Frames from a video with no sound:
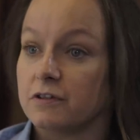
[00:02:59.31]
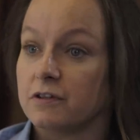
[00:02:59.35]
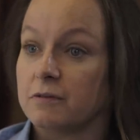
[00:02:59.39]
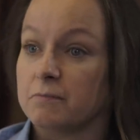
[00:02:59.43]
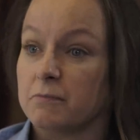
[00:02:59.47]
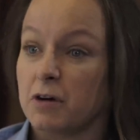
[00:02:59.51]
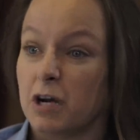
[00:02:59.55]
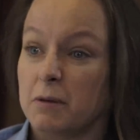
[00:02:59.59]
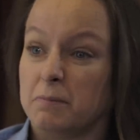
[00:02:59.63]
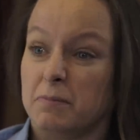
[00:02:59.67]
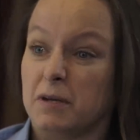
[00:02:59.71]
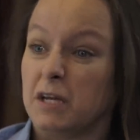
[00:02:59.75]
that
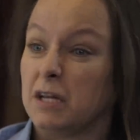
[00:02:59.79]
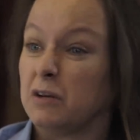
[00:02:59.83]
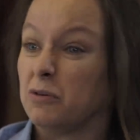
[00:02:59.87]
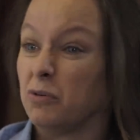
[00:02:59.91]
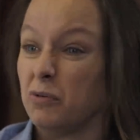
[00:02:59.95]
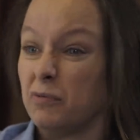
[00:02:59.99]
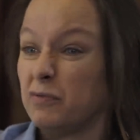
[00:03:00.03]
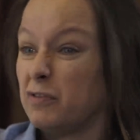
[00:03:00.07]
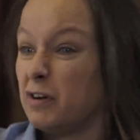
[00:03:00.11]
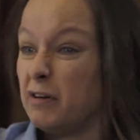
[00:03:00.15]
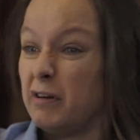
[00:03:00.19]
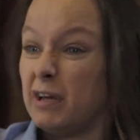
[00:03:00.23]
might be
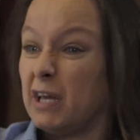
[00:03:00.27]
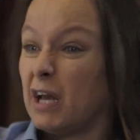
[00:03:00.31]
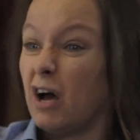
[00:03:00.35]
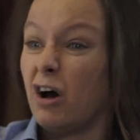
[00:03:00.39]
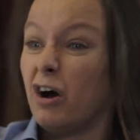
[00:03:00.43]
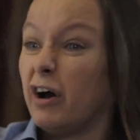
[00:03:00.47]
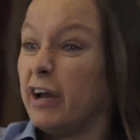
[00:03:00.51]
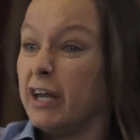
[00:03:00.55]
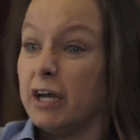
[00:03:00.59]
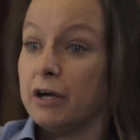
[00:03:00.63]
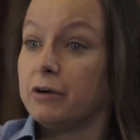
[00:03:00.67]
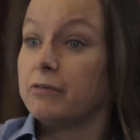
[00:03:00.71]
not very
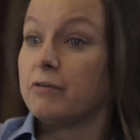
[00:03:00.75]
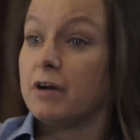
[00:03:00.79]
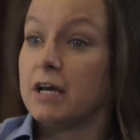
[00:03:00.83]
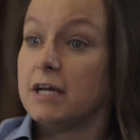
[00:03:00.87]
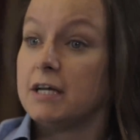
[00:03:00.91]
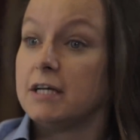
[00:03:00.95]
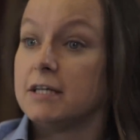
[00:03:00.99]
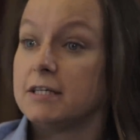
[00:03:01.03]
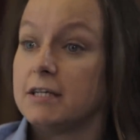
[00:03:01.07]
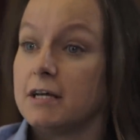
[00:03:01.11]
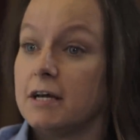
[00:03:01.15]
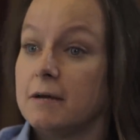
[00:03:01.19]
high a
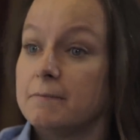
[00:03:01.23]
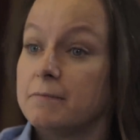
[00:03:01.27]
grade,